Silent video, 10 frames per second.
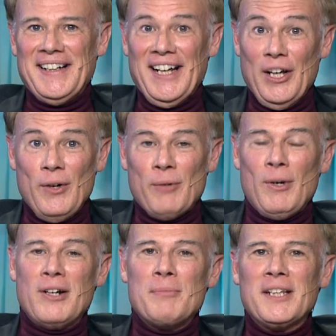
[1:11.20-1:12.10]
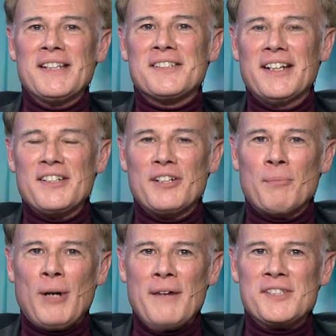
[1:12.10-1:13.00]
Hello and welcome to this edition of
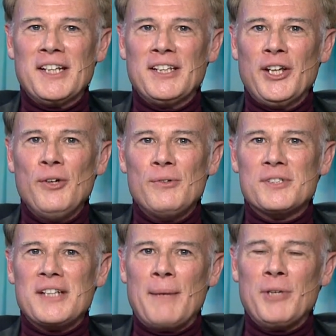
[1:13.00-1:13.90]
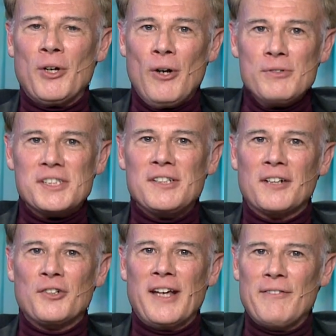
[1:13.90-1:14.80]
Prophecy in the News. I'm your host,
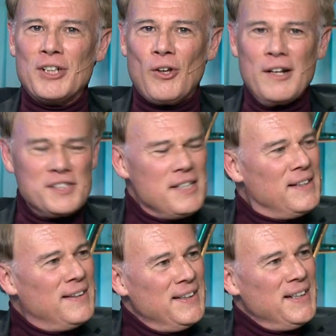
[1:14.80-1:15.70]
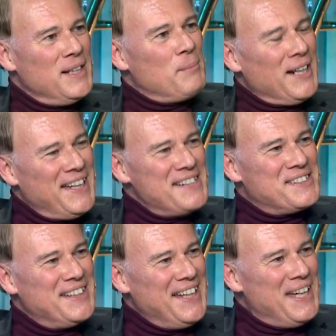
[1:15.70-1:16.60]
Doctor Kevin Clarkson. My
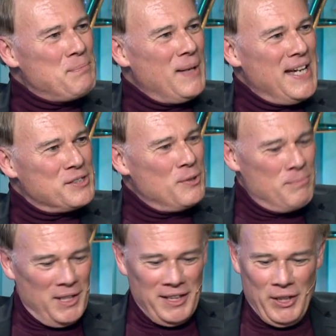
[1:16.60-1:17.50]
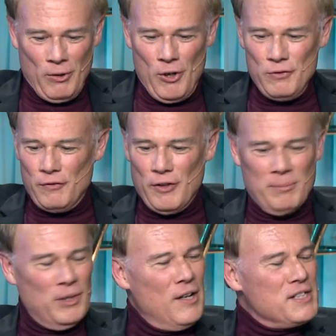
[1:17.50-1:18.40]
guest today, Pastor Billy Crone from
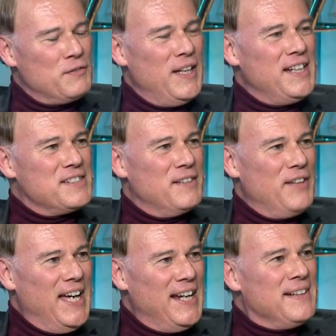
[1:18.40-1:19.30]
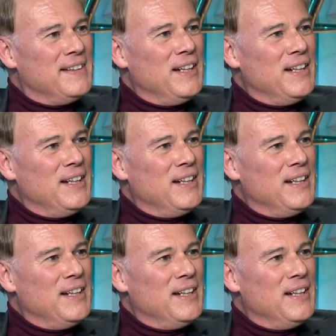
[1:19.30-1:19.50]
Las Vegas, Nevada.